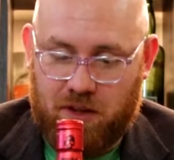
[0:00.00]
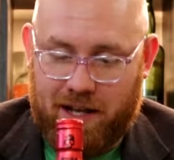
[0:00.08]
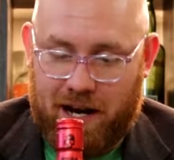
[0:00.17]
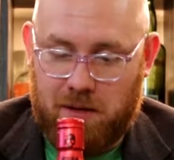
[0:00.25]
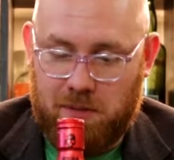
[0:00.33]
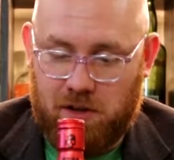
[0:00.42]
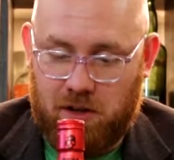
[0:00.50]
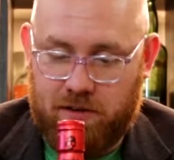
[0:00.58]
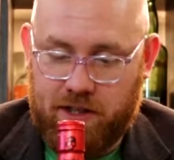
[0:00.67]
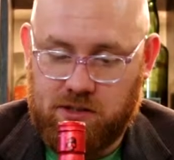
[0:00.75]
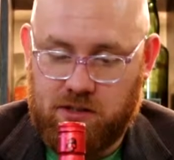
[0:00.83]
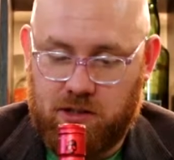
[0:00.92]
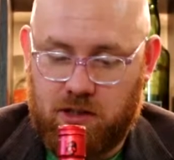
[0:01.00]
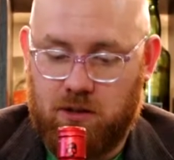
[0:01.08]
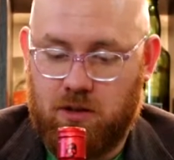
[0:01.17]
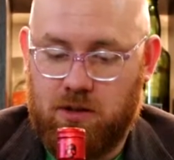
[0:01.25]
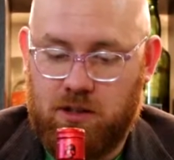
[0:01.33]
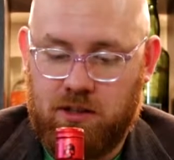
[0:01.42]
Caramel colouring, Zucker
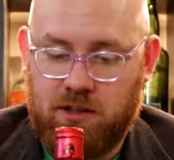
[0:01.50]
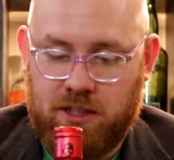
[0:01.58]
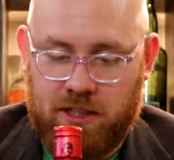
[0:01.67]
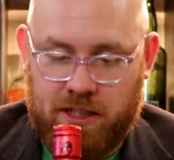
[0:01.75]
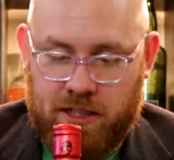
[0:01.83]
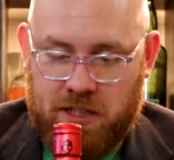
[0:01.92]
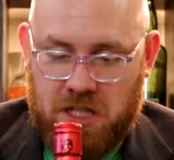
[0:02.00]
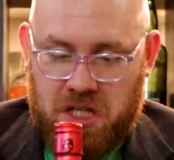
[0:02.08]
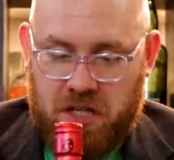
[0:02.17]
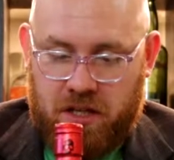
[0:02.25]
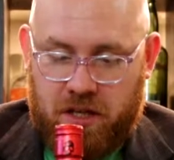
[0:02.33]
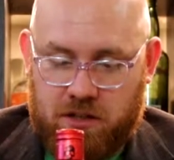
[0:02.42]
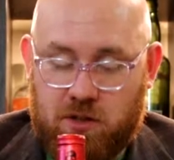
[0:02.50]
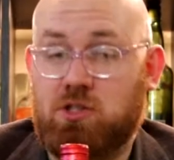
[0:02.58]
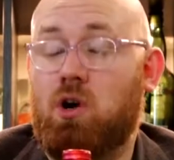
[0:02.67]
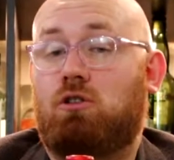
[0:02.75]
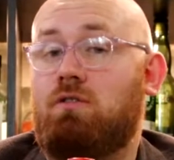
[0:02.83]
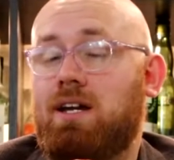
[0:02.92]
colour. So it's
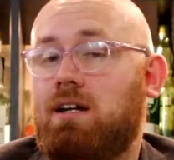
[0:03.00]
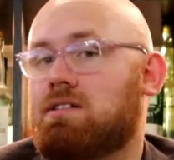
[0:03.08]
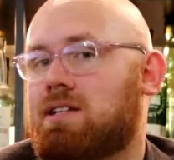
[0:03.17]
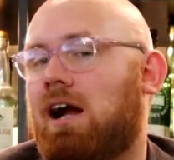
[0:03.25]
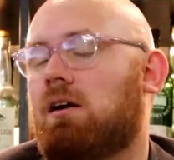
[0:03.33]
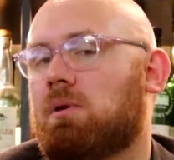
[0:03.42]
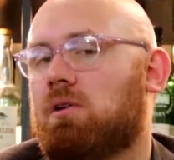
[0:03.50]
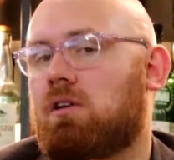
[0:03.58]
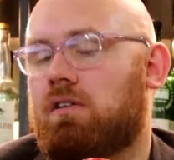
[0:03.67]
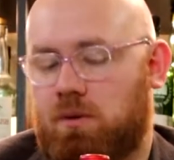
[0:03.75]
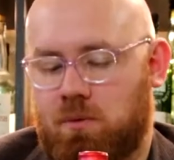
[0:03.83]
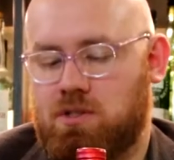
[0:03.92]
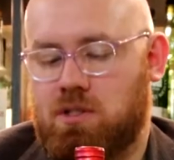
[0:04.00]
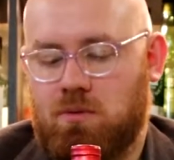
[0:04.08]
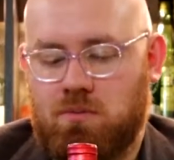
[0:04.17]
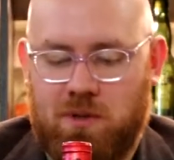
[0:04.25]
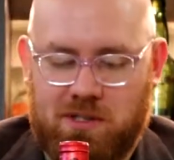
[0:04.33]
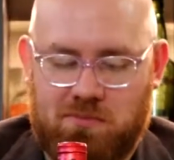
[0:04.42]
not green, it's caramel colouring.
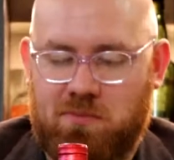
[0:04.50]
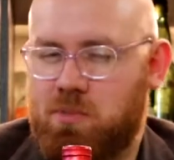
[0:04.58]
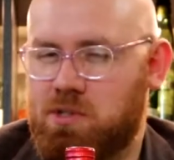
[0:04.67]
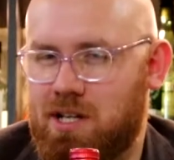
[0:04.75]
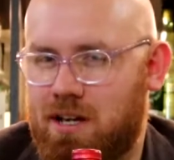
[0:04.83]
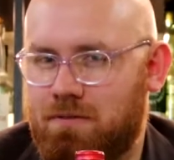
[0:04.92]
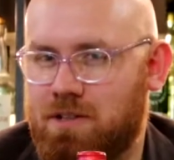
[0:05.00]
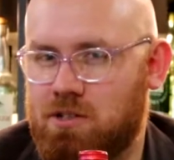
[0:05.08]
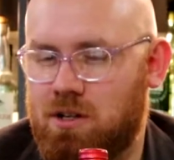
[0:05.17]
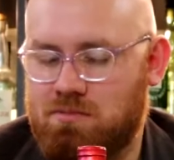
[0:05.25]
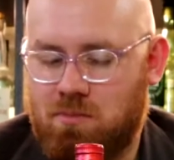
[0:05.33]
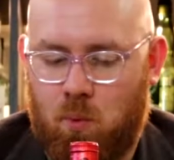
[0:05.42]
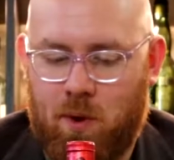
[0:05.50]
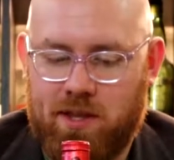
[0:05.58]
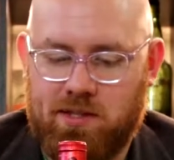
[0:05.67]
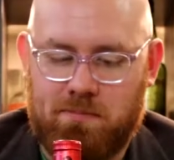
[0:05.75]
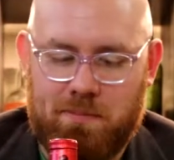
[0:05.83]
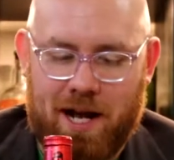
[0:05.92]
So we're safe. It's not a
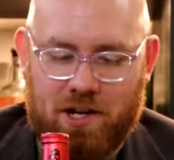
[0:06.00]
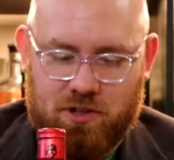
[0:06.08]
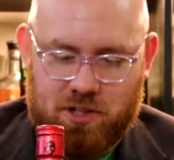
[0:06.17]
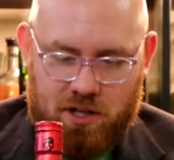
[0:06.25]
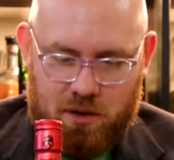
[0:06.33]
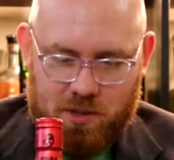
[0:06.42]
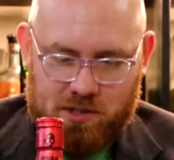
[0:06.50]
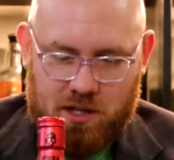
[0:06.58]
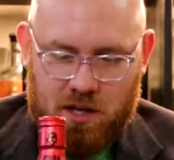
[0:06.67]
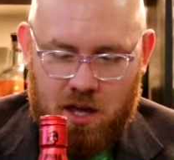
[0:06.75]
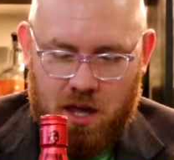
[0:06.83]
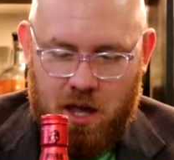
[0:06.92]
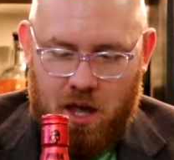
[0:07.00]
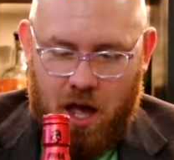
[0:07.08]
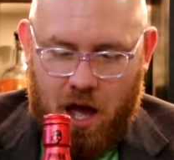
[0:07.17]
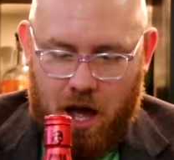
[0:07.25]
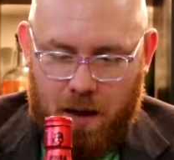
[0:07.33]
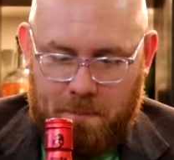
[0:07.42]
weird St. Patrick's Day whiskey.
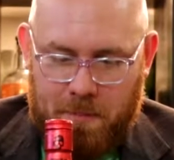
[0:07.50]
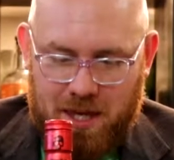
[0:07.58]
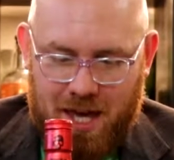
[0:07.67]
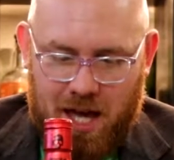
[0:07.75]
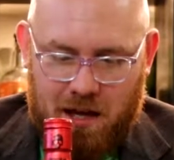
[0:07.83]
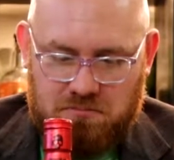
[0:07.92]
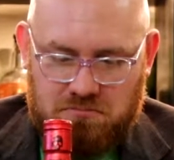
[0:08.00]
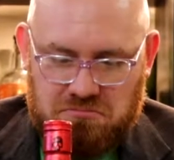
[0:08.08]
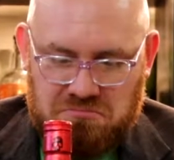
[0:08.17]
But yeah,